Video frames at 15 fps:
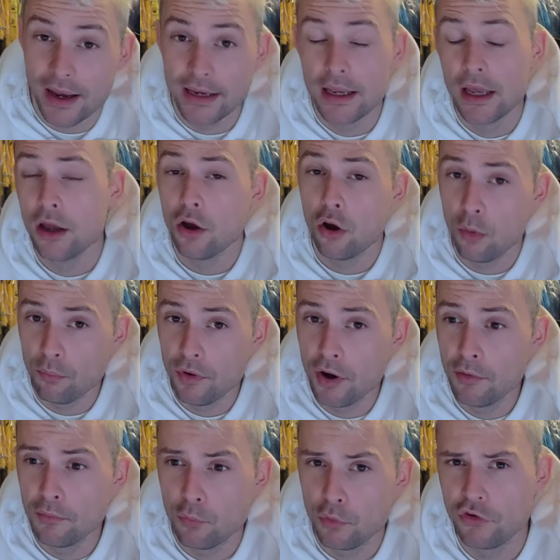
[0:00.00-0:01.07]
by
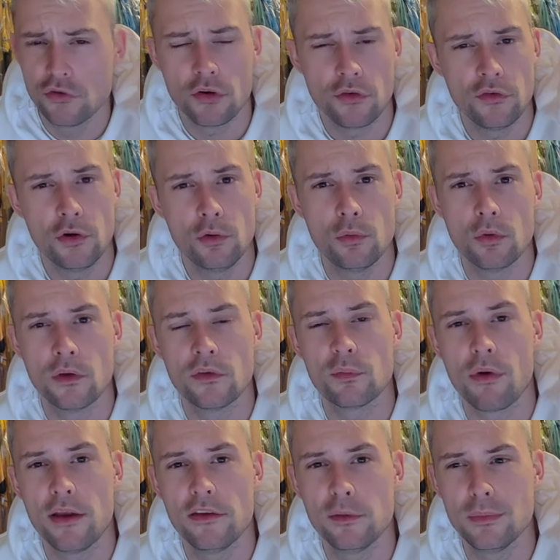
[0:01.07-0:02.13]
Umbro, which is not too
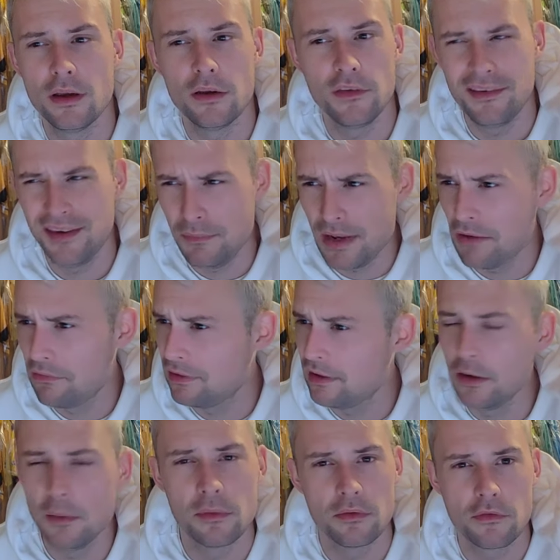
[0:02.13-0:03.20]
unsurprising because they seem to have a
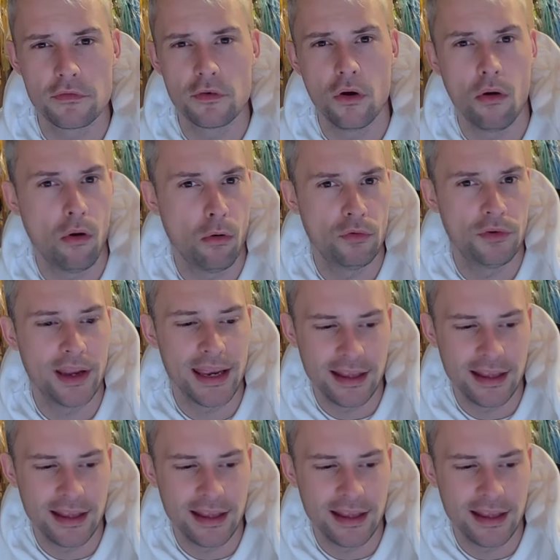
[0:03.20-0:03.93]
little bit of a foothold